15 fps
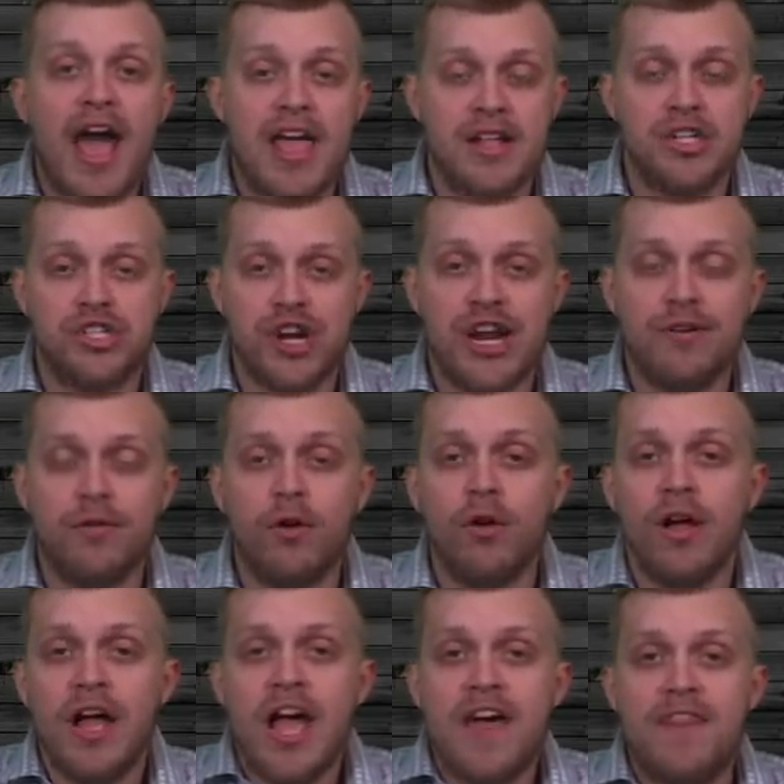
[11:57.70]
In
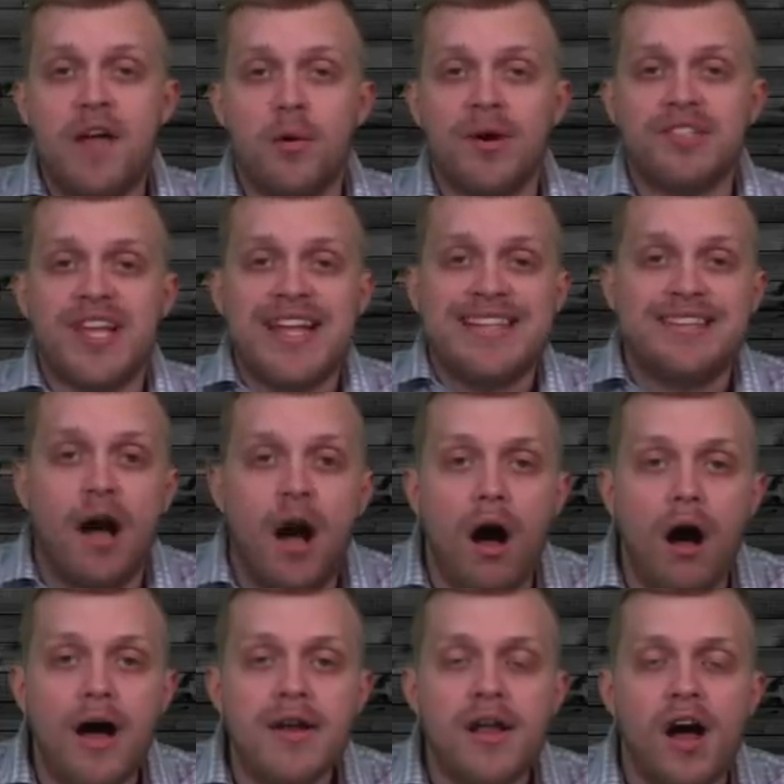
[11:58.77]
general, there is a
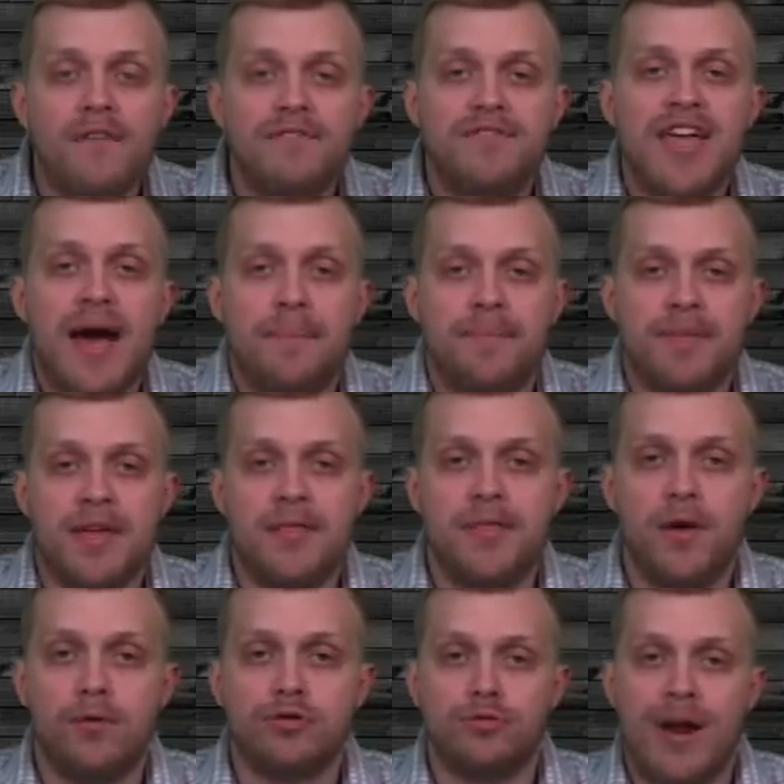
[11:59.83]
ton of depth in
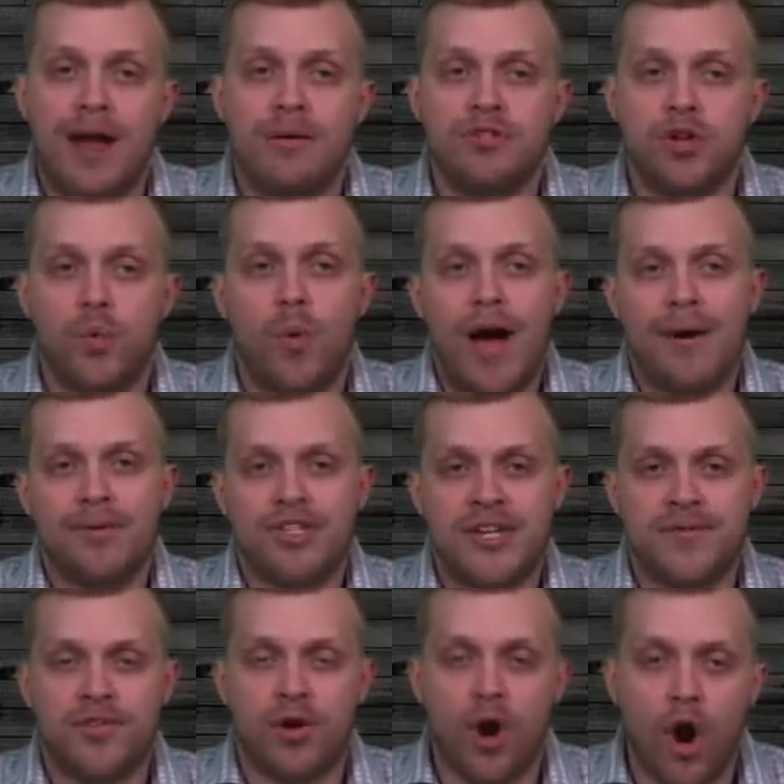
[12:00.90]
those rounds at wide
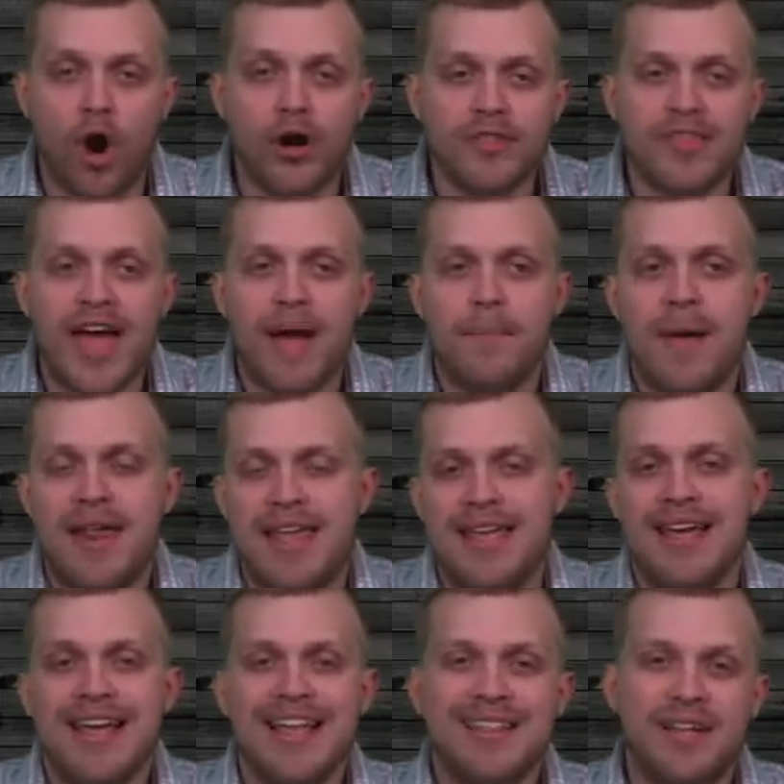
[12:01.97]
receiver. There aren't that
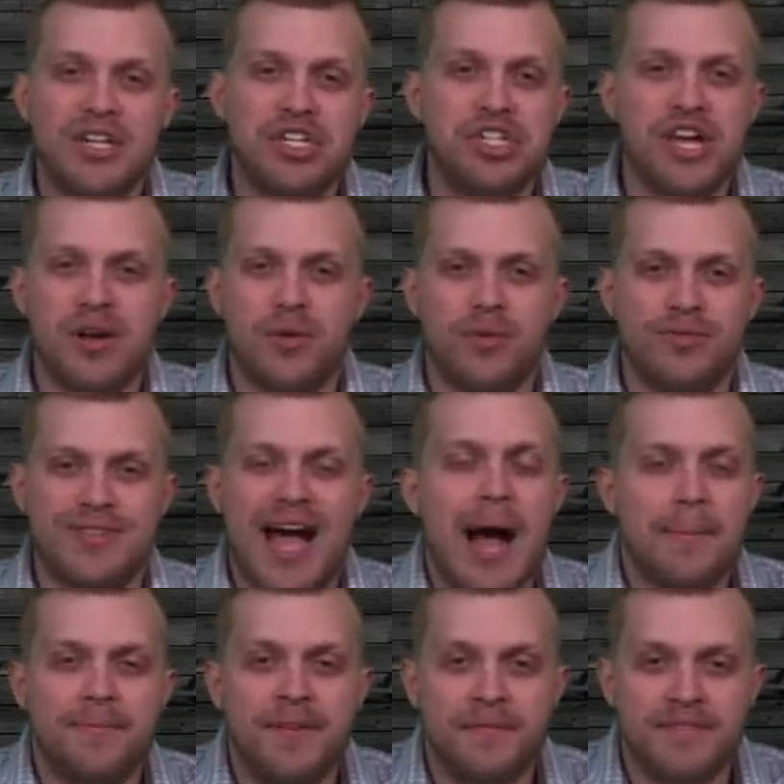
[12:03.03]
many legit
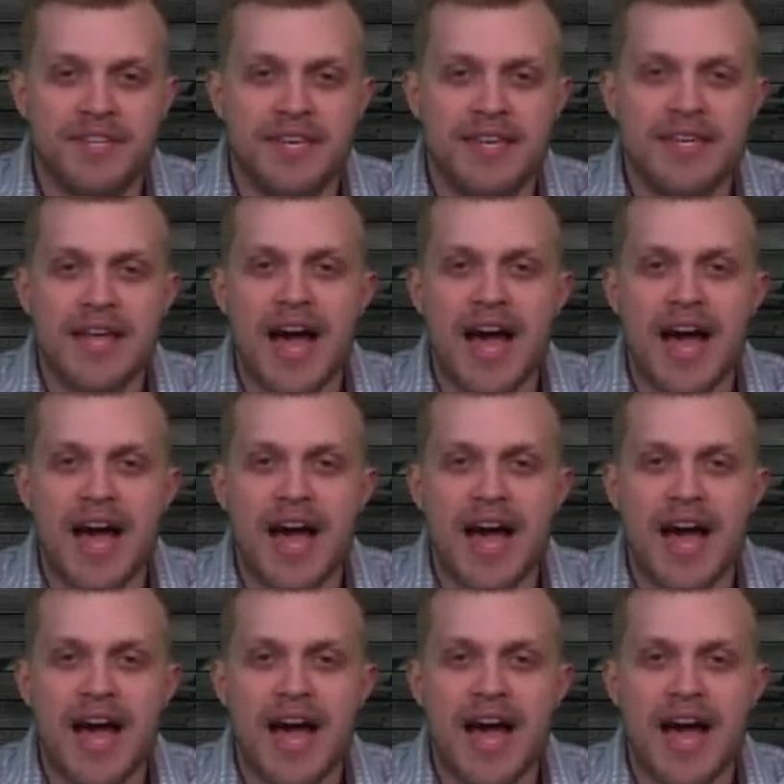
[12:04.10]
top fifteen